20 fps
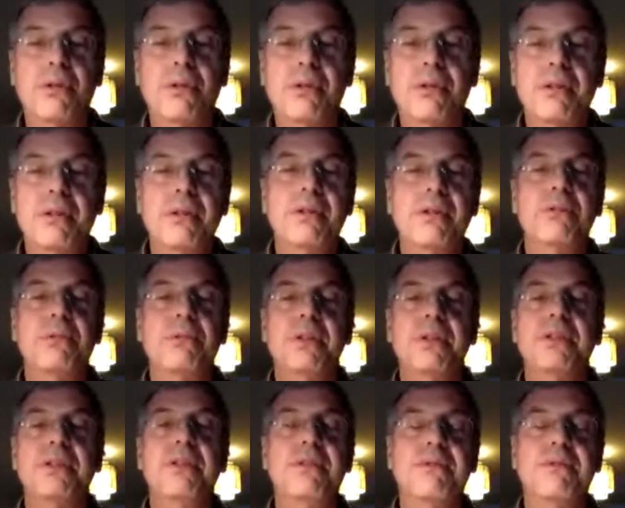The risk of
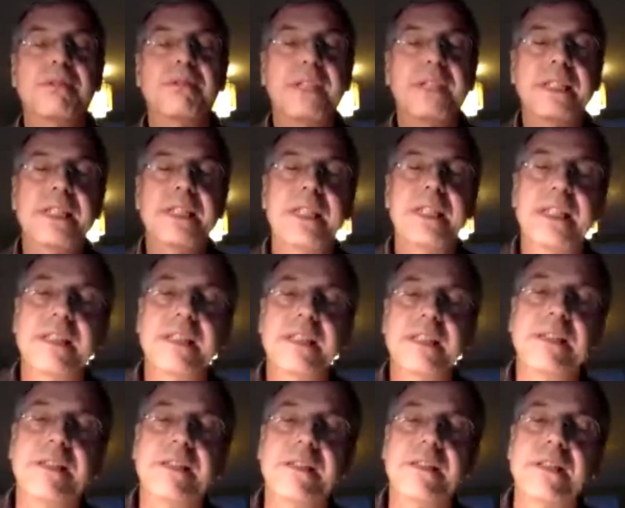dengue in the
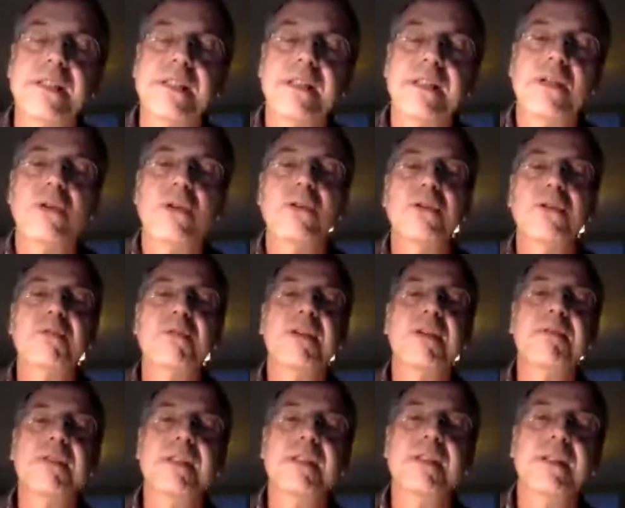Horn of
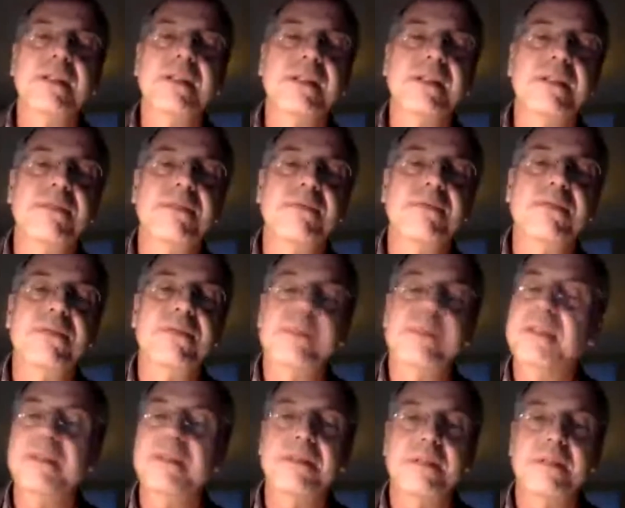Africa is
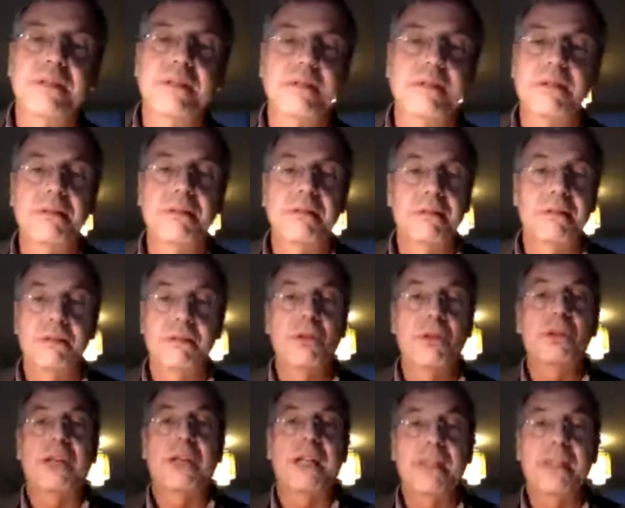not
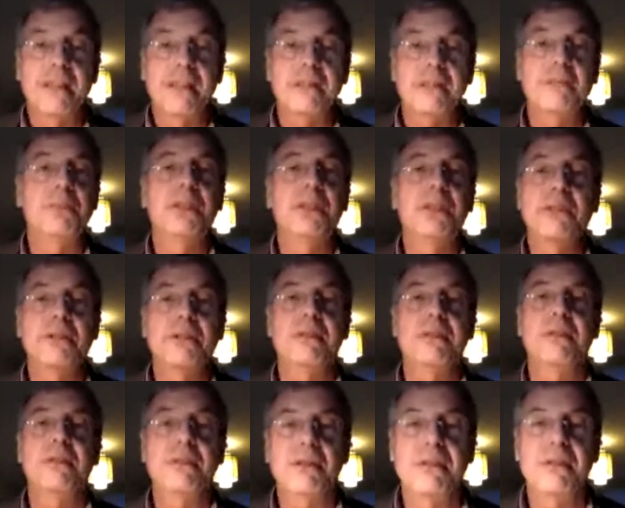higher, because
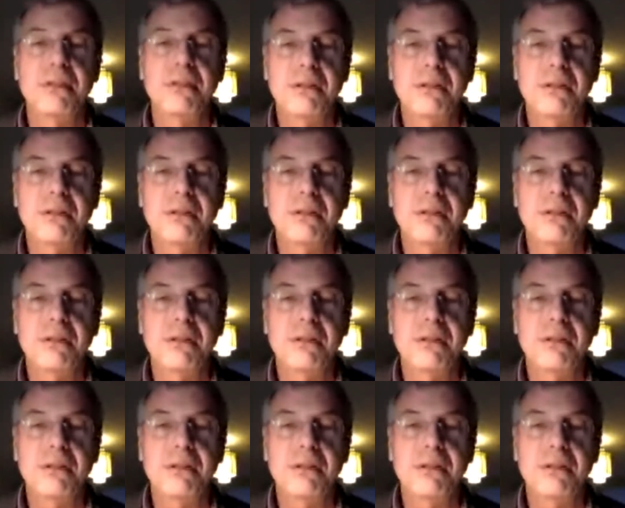it's not.